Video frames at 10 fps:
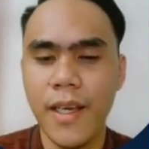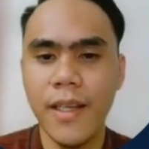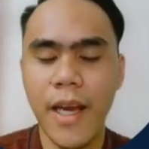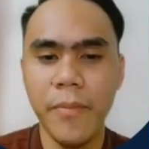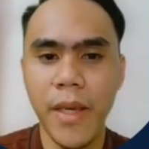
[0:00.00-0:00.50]

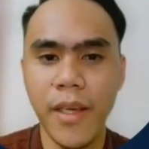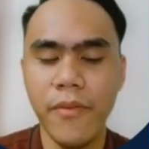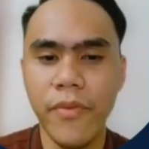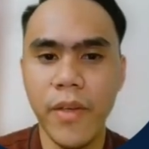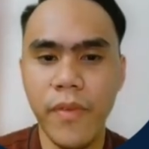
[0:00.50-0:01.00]
and I'm
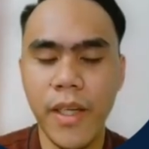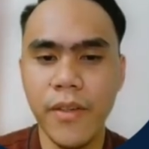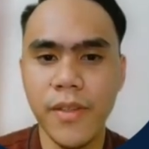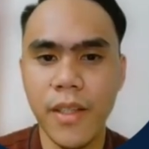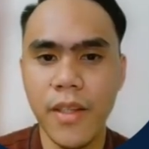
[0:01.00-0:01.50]
making free
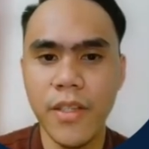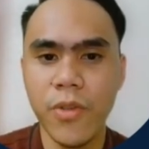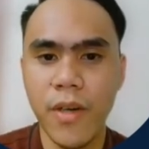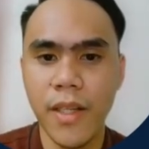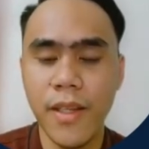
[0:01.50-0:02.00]
videos that
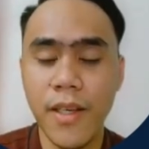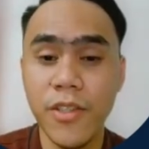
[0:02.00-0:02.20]
teach quality